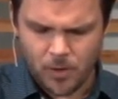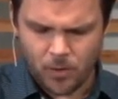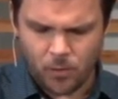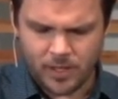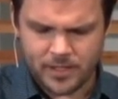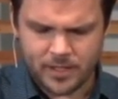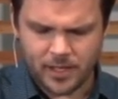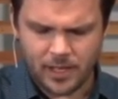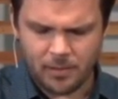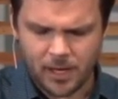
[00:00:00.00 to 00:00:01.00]
what's
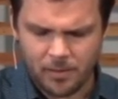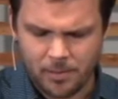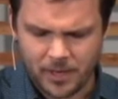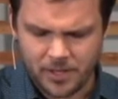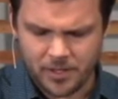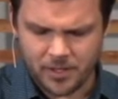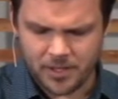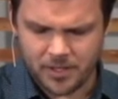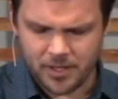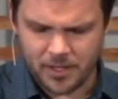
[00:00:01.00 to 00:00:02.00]
come up as you
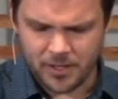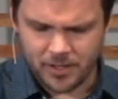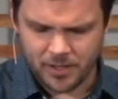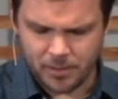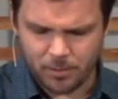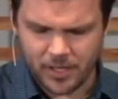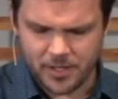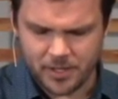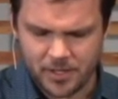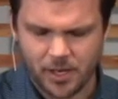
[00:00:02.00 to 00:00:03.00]
considered this place
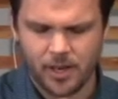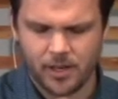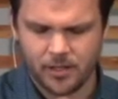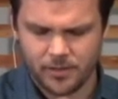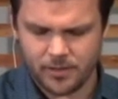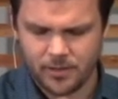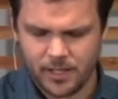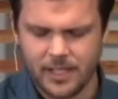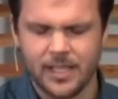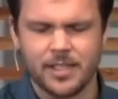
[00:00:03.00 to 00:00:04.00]
in your heart that
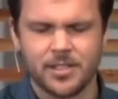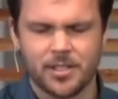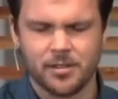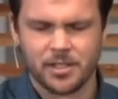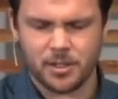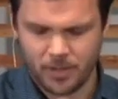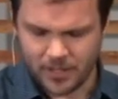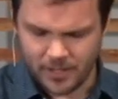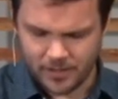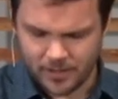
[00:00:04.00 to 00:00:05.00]
needs to
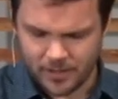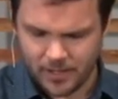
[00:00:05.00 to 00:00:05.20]
experience